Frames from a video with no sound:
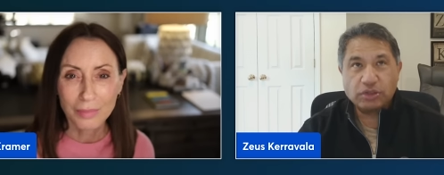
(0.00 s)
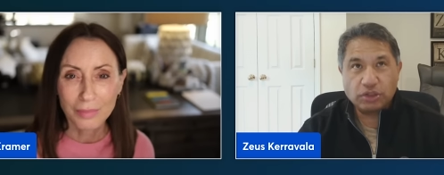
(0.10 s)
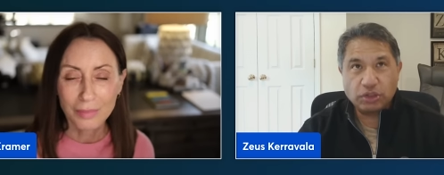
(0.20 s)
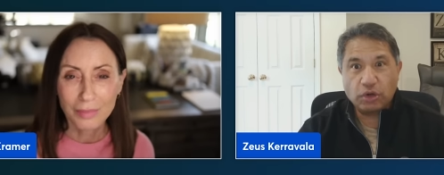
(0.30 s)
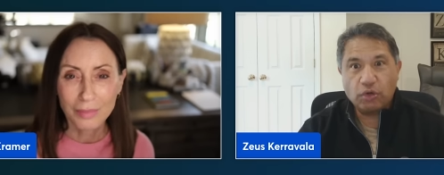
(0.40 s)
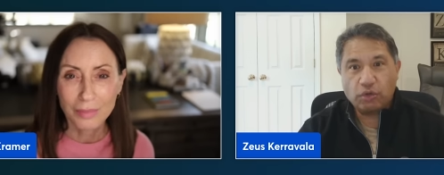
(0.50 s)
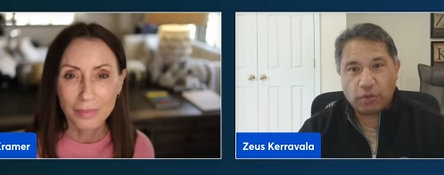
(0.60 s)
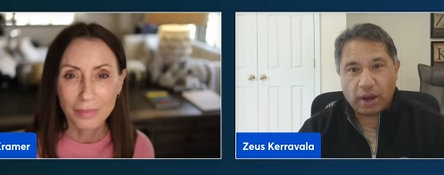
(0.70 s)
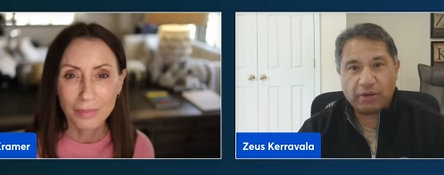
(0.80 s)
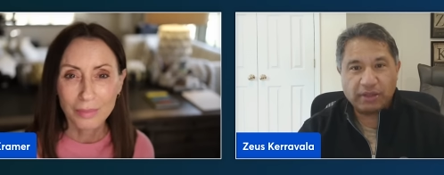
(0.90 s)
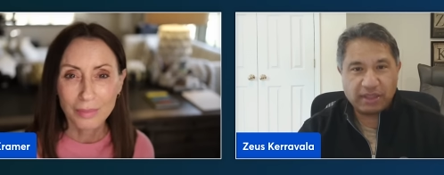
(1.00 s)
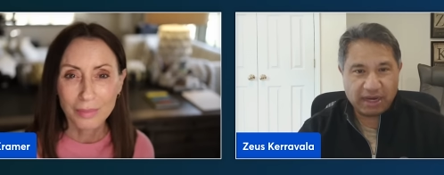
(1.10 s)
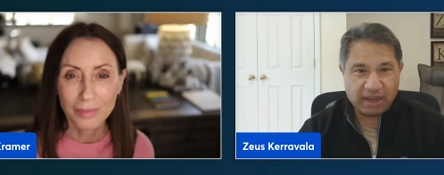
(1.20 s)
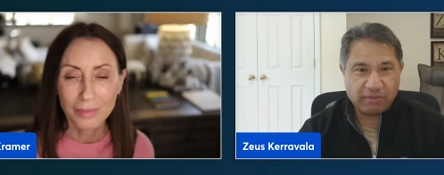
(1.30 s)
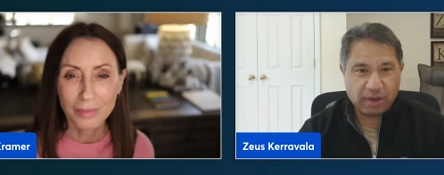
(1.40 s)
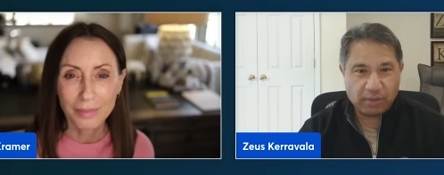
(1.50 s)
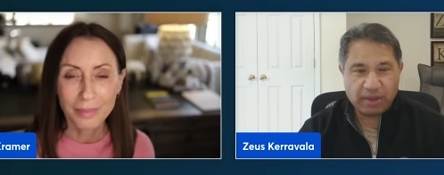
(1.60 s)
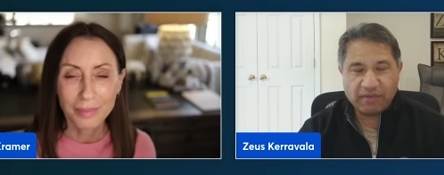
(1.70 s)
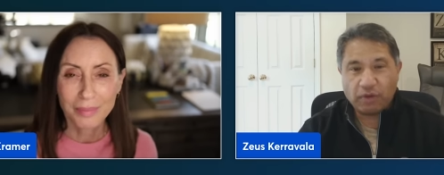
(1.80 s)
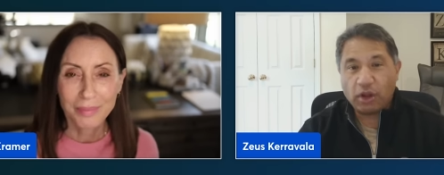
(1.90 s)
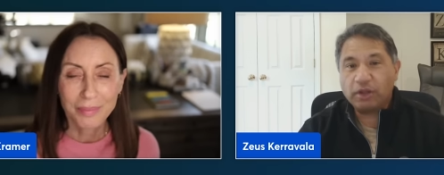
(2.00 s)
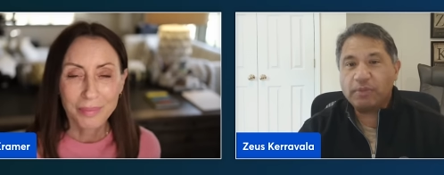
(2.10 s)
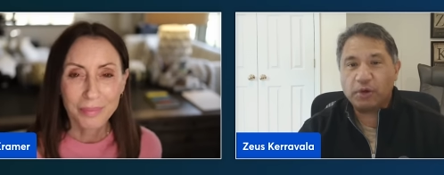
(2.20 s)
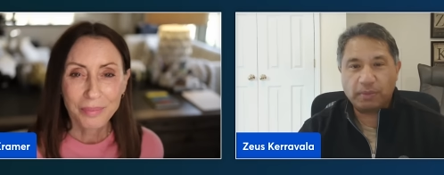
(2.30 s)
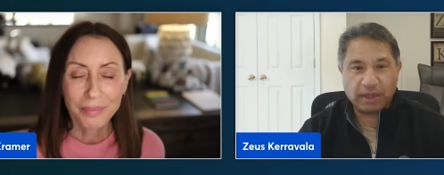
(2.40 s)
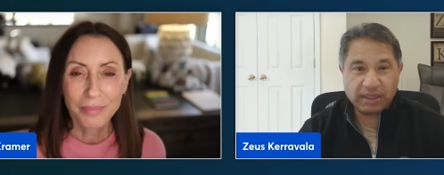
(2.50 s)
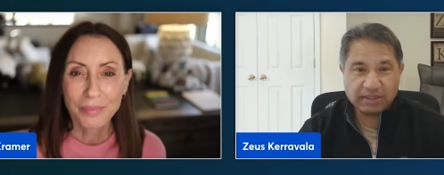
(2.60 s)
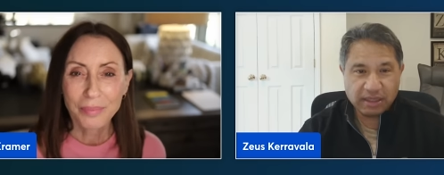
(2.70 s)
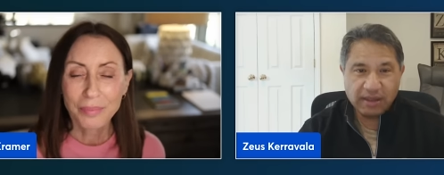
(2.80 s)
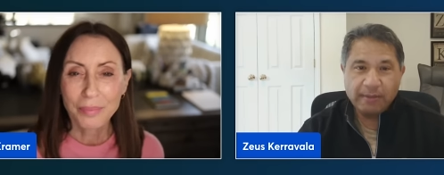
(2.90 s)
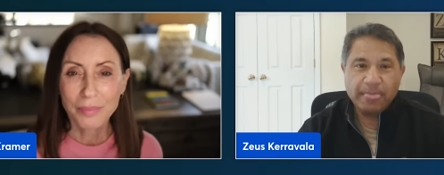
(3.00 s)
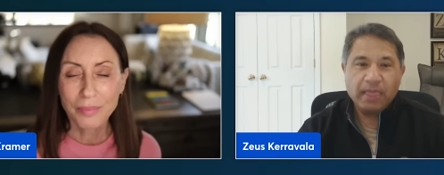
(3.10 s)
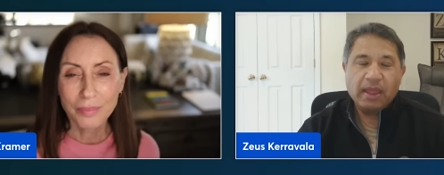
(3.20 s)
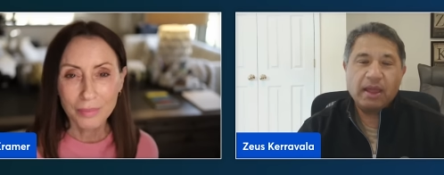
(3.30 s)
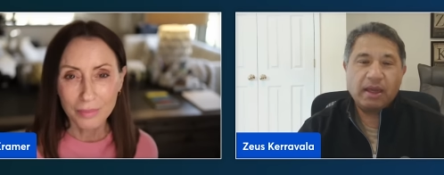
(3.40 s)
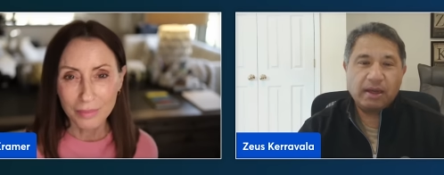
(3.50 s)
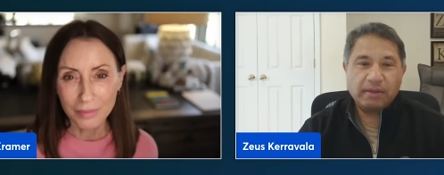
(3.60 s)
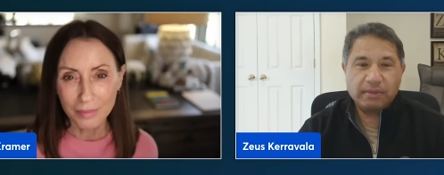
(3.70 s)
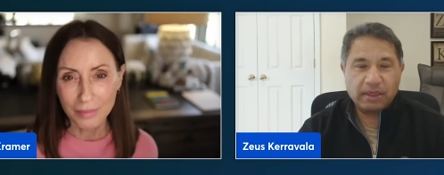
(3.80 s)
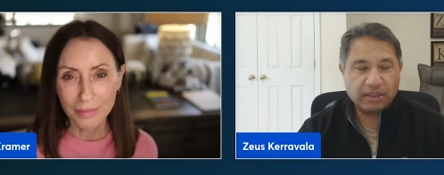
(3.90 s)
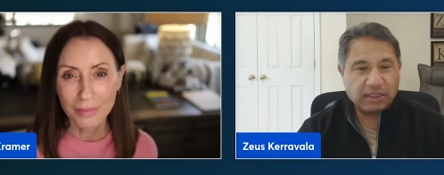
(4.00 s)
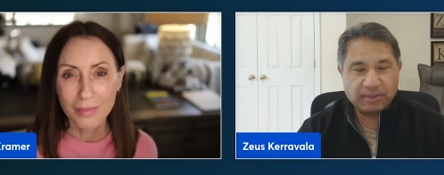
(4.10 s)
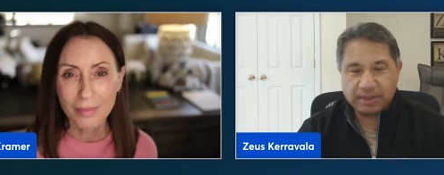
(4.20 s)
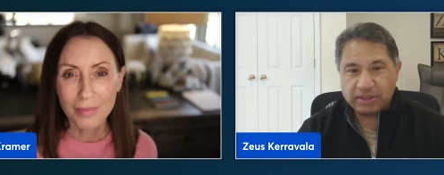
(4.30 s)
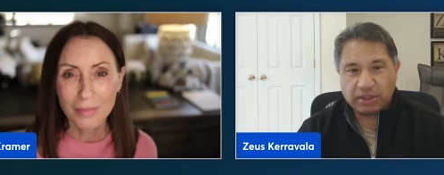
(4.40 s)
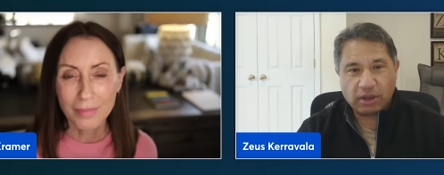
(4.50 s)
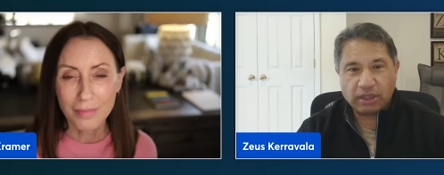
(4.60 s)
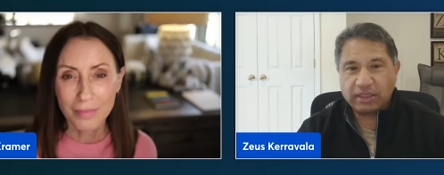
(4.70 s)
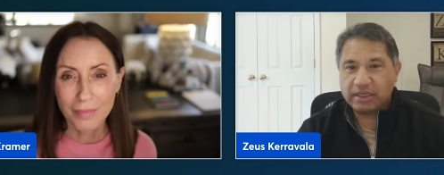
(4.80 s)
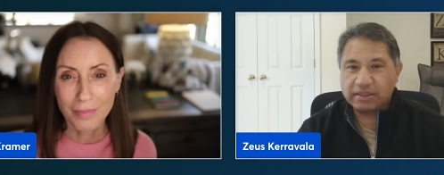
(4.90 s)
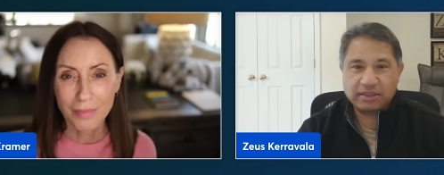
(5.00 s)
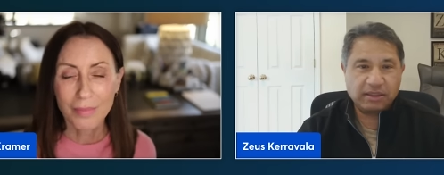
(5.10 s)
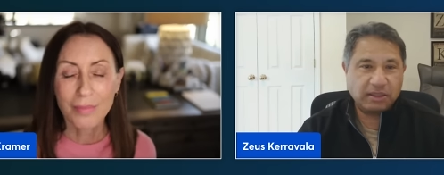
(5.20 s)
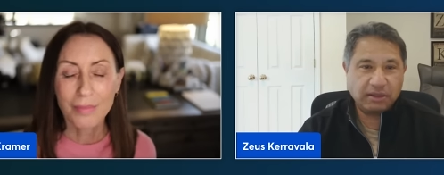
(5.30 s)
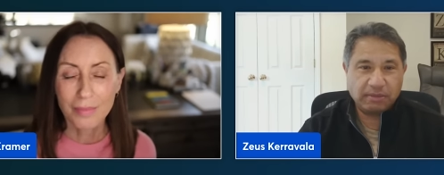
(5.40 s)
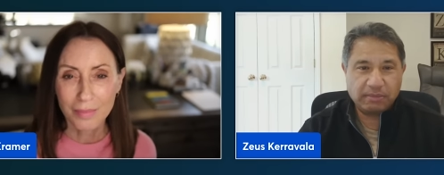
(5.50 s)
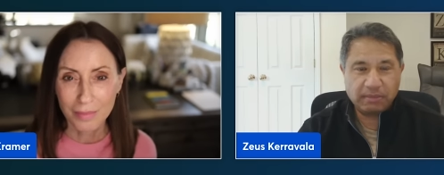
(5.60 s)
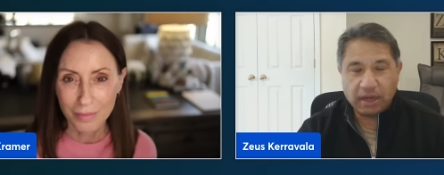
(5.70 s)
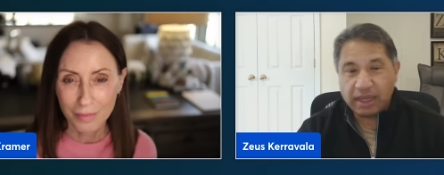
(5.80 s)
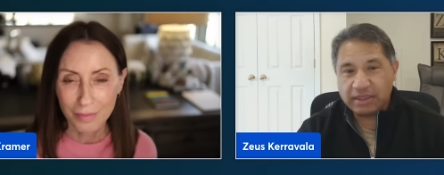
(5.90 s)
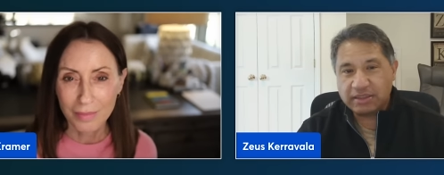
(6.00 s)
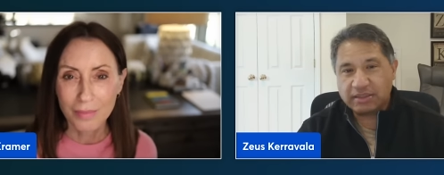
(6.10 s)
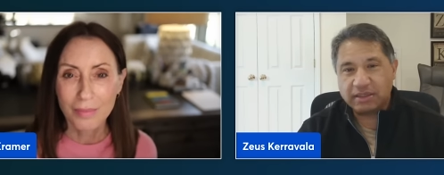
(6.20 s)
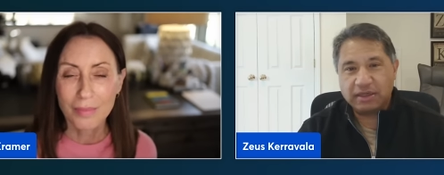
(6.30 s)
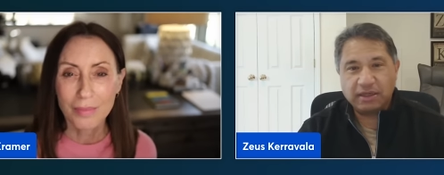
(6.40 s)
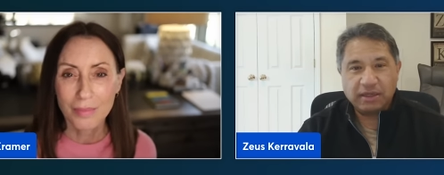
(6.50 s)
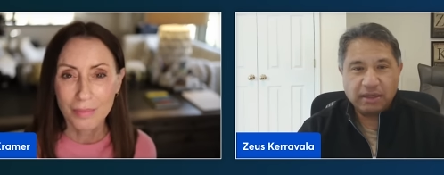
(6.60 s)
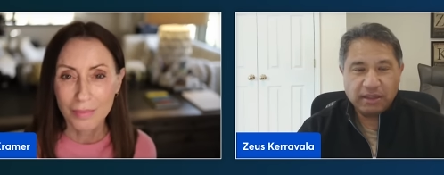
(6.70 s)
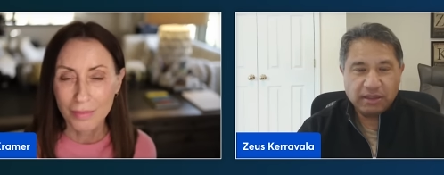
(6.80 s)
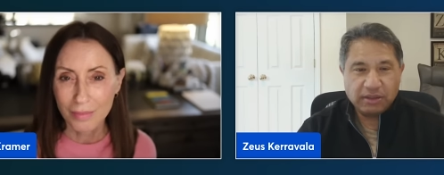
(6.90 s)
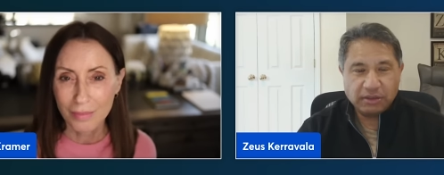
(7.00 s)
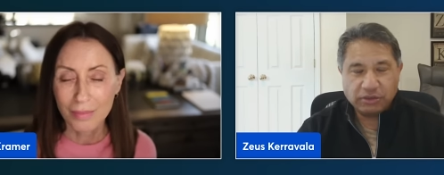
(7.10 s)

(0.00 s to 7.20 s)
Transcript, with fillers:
Speaker 1: so crowded today, right? We have all the pure plays. Uh, you know, as I mentioned, Talkdesk and Nice and, you know,